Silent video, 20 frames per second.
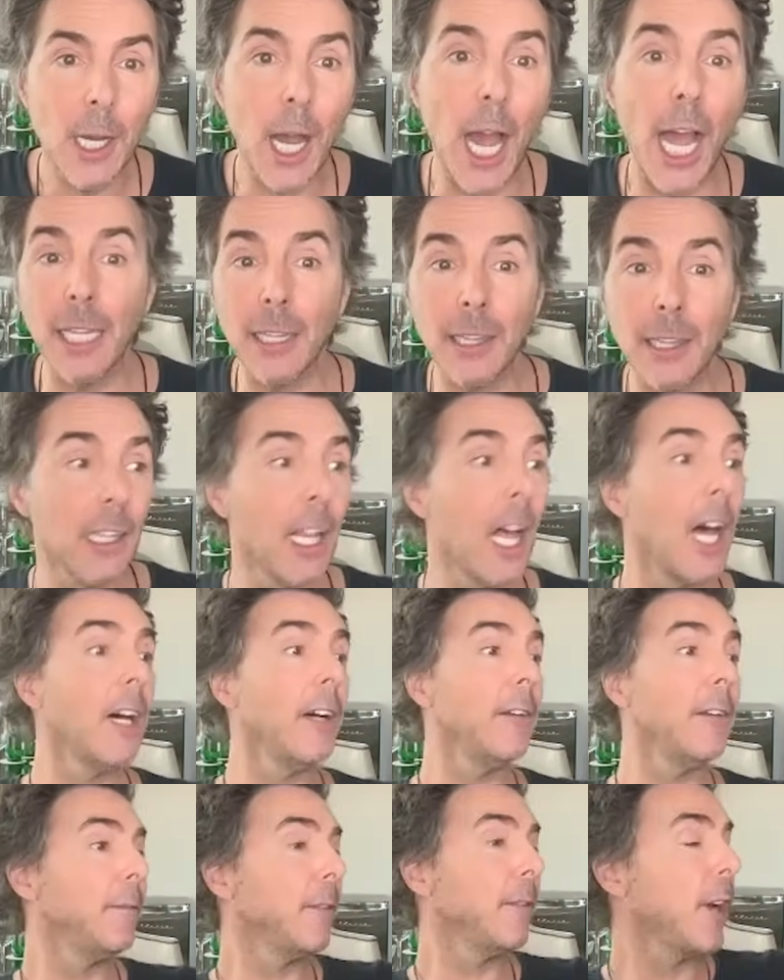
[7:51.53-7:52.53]
I
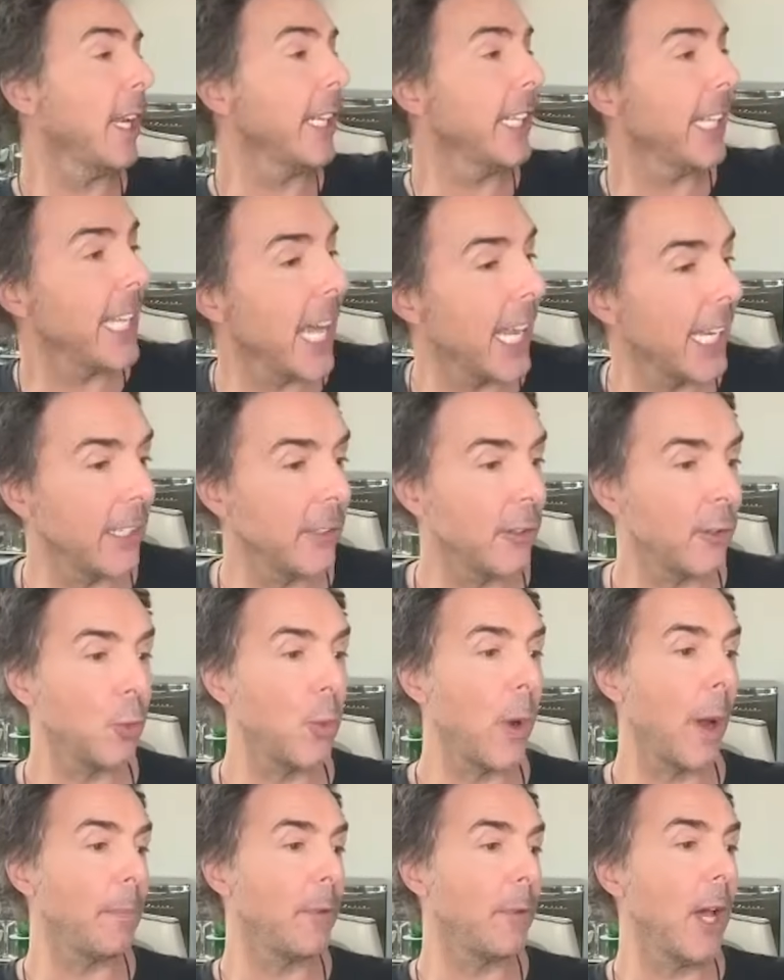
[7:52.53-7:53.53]
love kind of getting
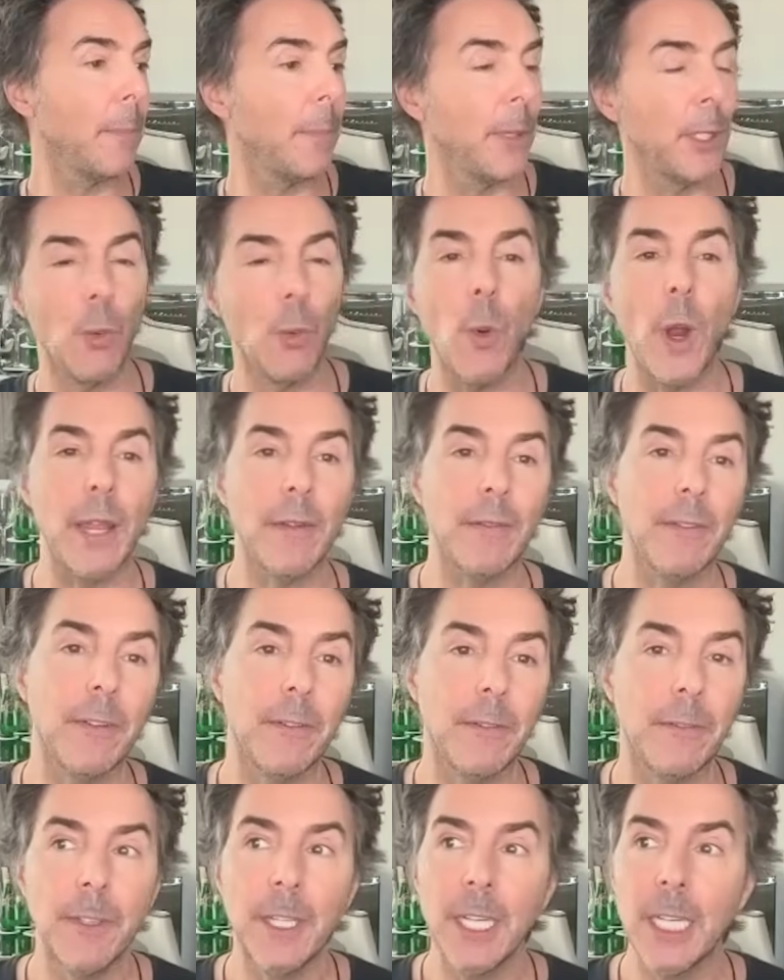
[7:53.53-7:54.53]
swept up in a wave
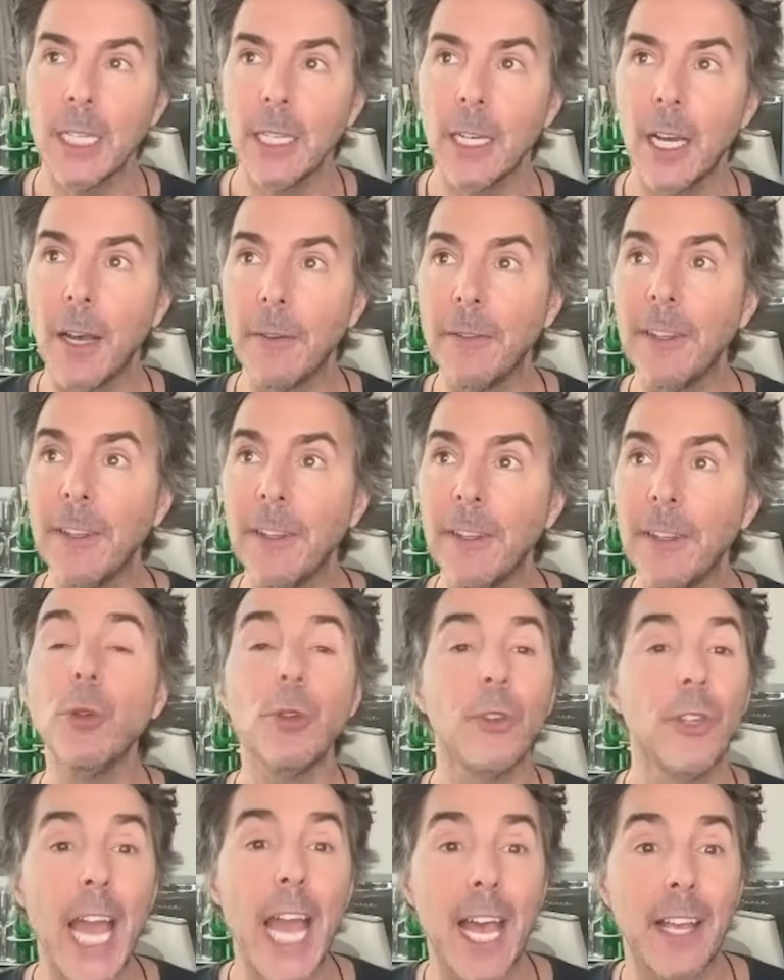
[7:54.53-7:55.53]
of of
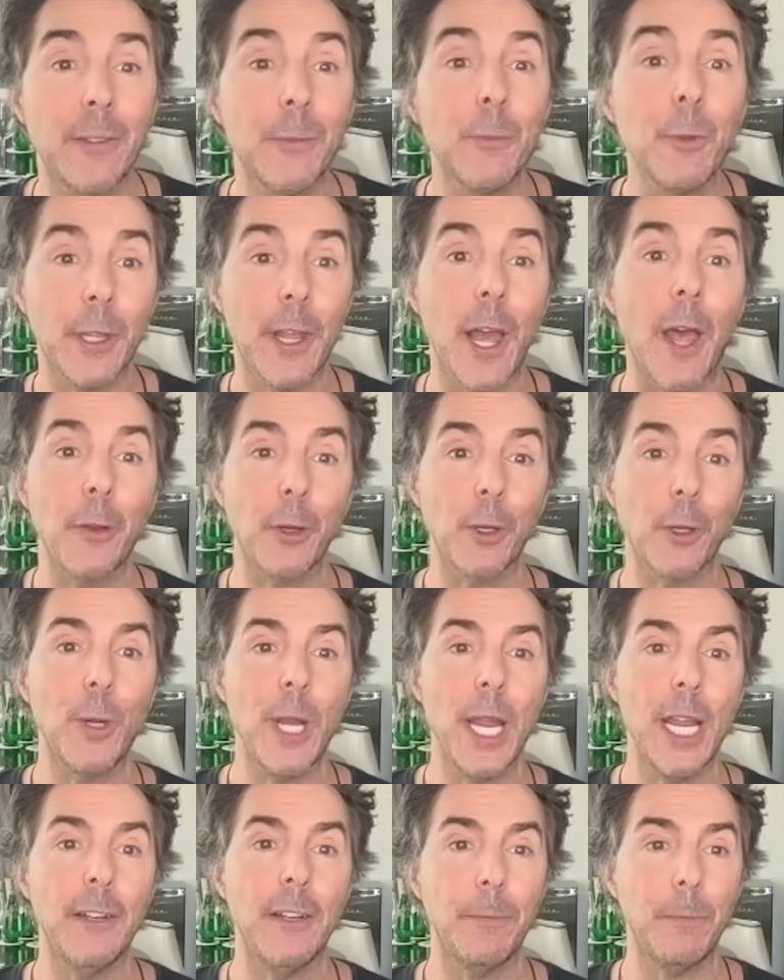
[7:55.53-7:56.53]
enthusiasm with other
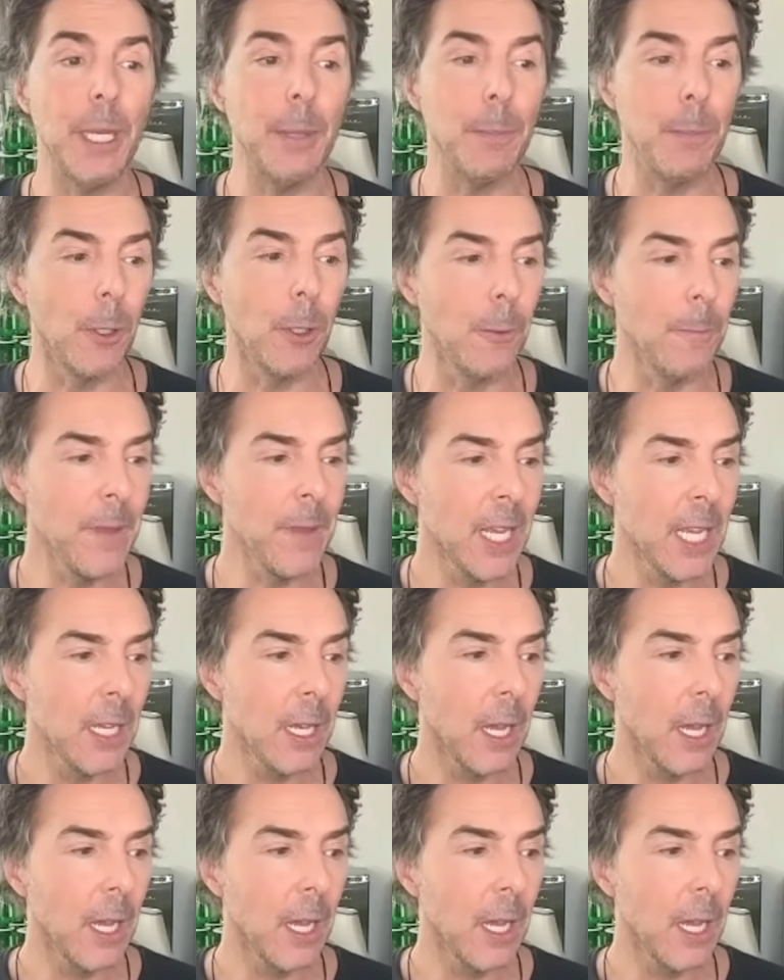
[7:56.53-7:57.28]
creative people.